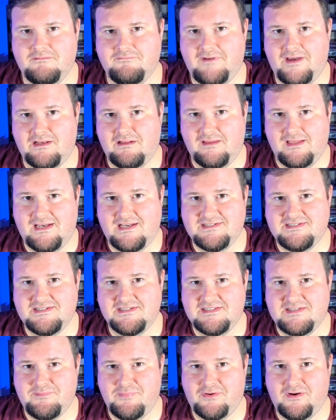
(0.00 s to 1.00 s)
Vital
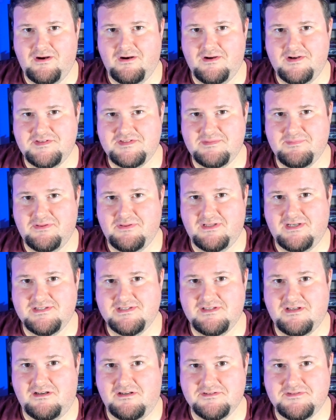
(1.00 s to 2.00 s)
Assets and Priority
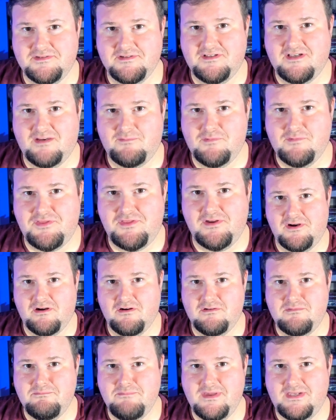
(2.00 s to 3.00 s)
Supplies also come with
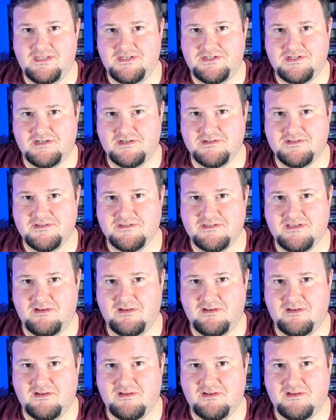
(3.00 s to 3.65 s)
own miniatures,